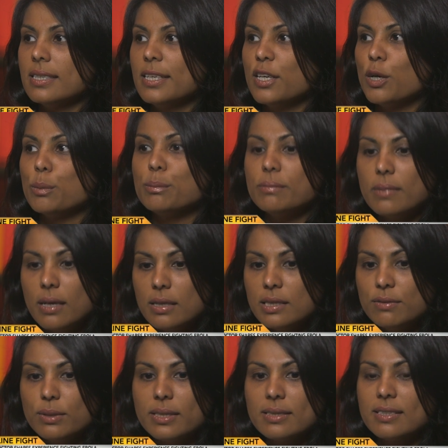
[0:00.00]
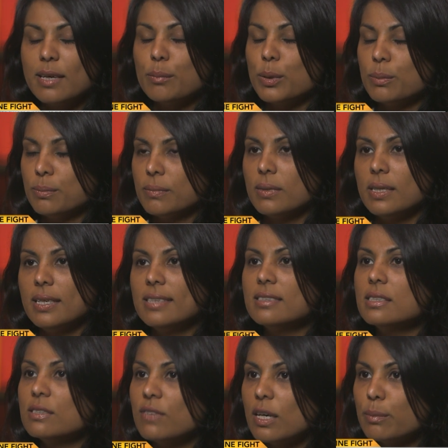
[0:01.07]
you know, I'll give you an example. It's a
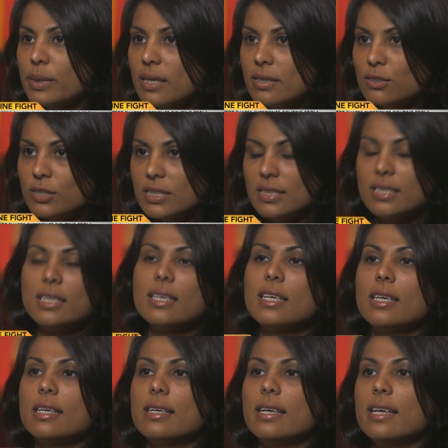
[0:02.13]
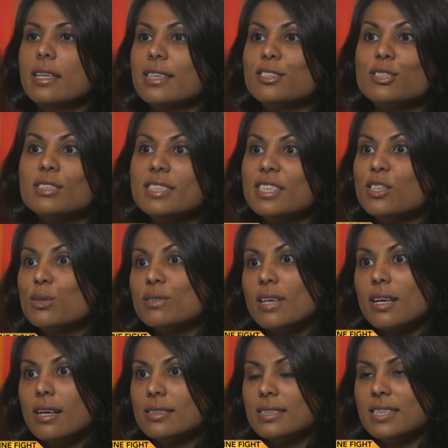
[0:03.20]
developing country. Electricity goes out
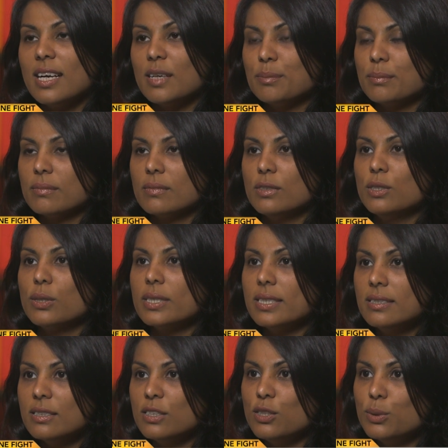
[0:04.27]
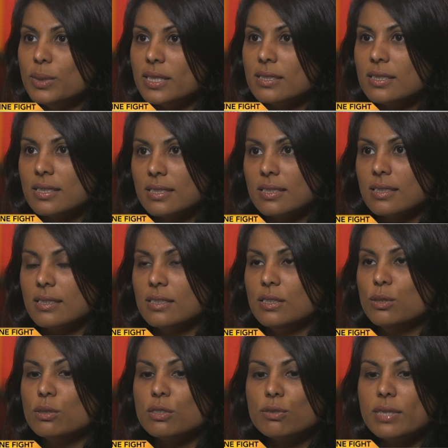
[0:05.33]
all the time. You're in the unit.
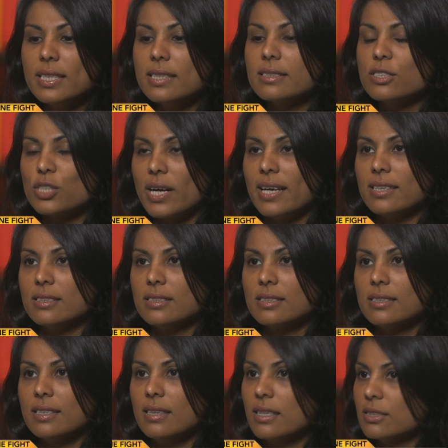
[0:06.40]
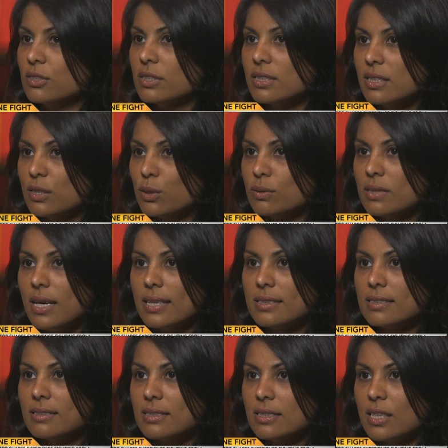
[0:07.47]
You're treating a child. Electricity goes out and
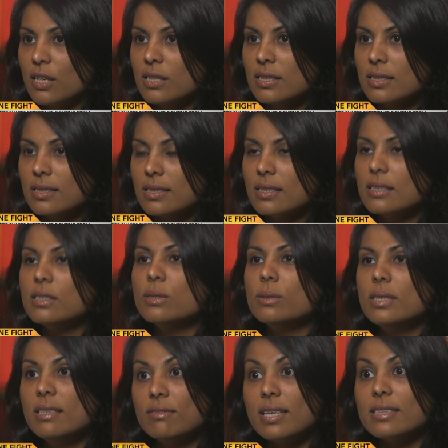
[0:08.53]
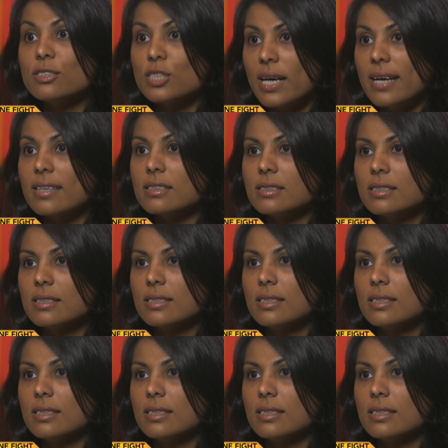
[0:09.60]
it's the dark. You leave that child.